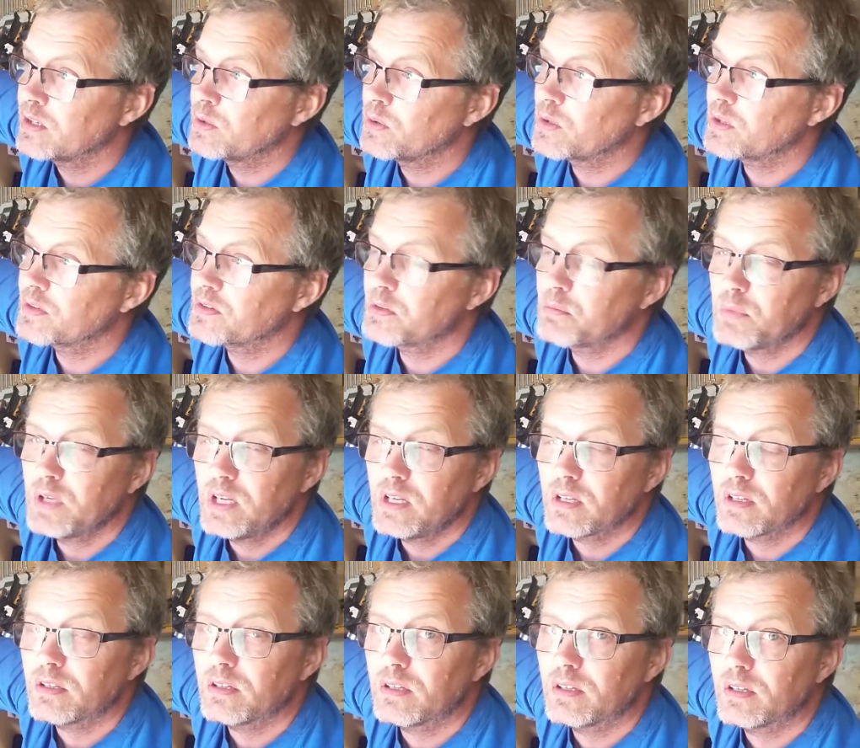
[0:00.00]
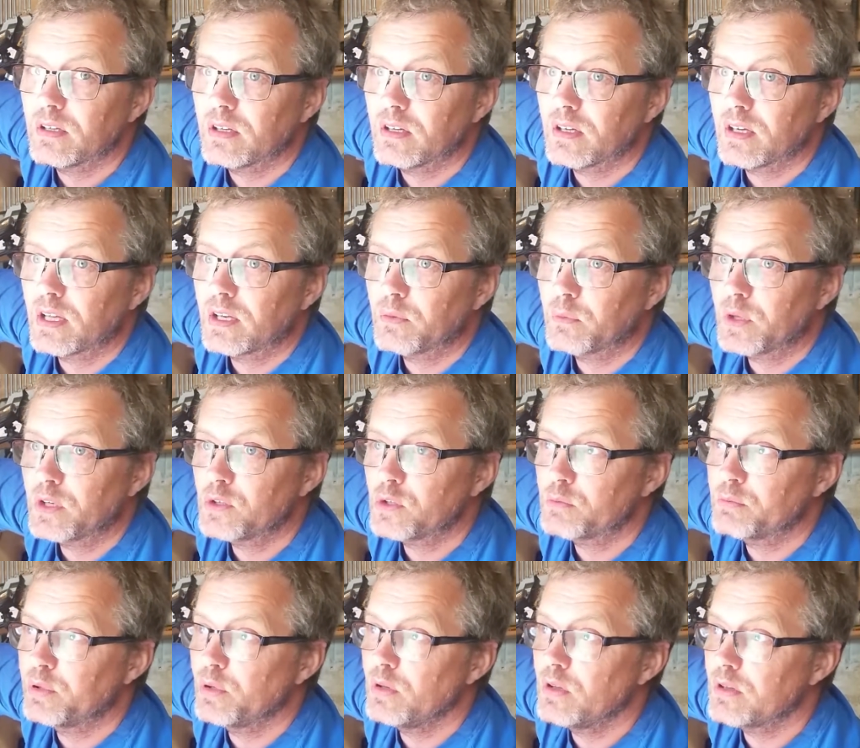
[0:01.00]
look at the meter, and when
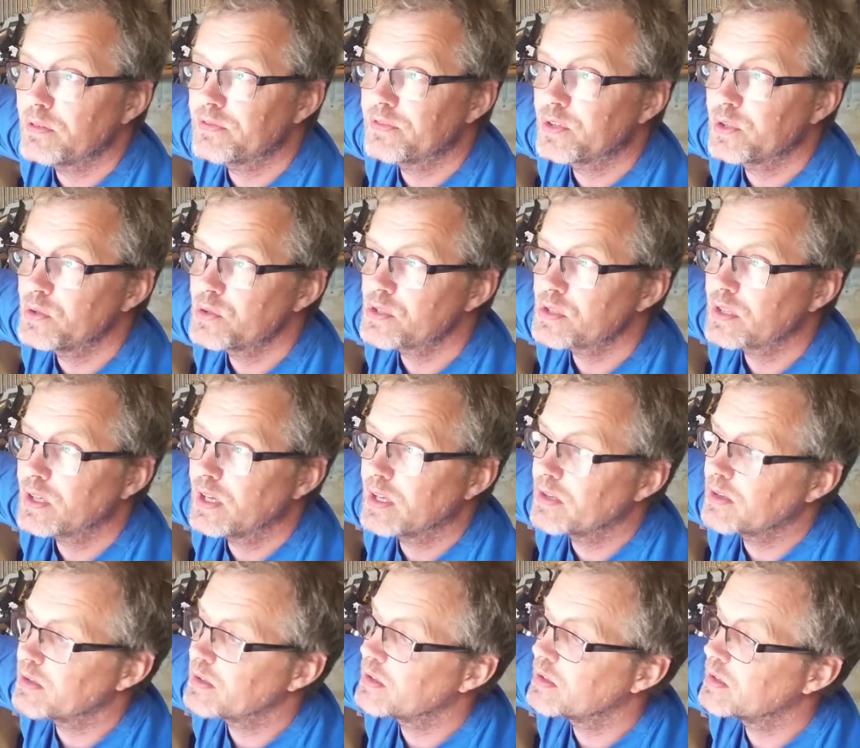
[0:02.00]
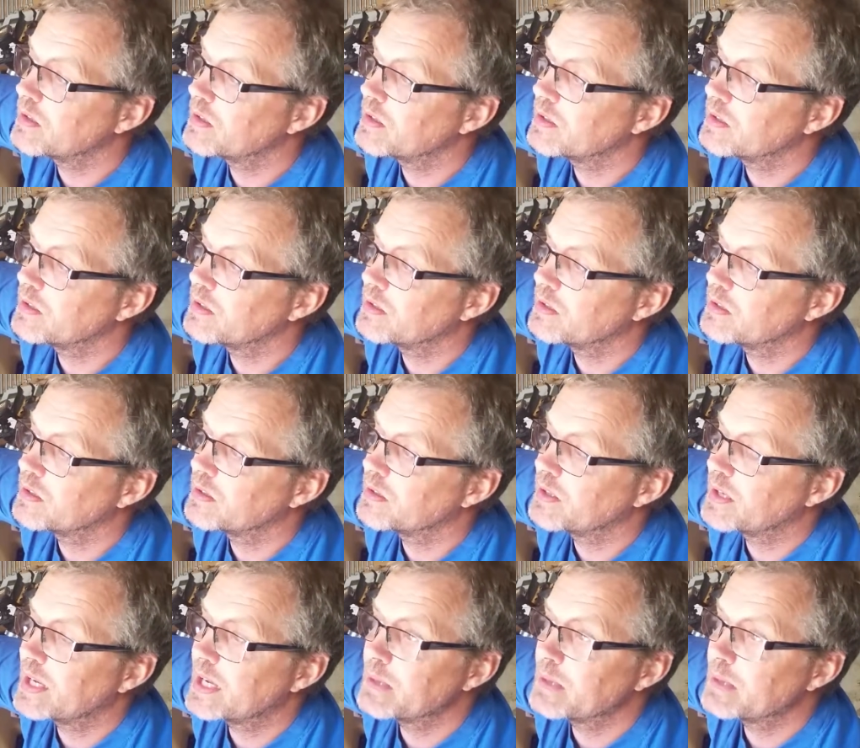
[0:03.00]
you pull the fuse and the